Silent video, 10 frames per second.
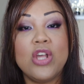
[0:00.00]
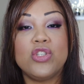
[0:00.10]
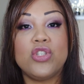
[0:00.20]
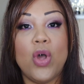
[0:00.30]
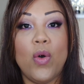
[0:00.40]

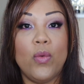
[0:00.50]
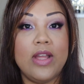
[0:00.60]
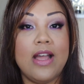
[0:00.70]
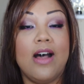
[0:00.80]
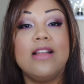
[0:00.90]

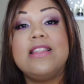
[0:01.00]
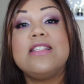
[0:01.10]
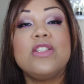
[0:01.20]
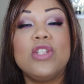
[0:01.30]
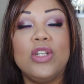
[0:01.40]
So
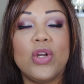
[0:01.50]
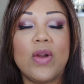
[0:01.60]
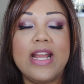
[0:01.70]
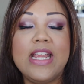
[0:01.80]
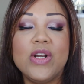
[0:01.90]
this is the
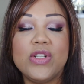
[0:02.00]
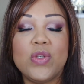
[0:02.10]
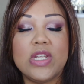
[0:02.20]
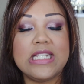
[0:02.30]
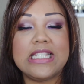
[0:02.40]
look right here.
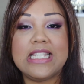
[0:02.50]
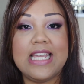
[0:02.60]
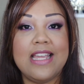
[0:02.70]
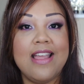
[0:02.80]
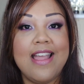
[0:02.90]
As you can
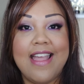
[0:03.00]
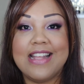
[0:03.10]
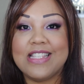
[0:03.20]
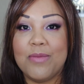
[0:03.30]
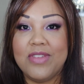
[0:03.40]
see,
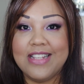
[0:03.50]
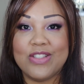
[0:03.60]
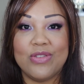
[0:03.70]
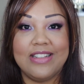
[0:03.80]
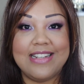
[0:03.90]
it's something
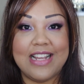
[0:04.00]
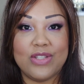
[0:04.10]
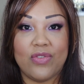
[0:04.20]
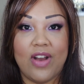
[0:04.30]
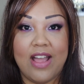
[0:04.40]
that's really
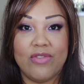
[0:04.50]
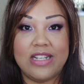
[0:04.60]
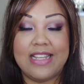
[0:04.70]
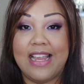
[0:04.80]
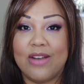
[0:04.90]
nice for every day.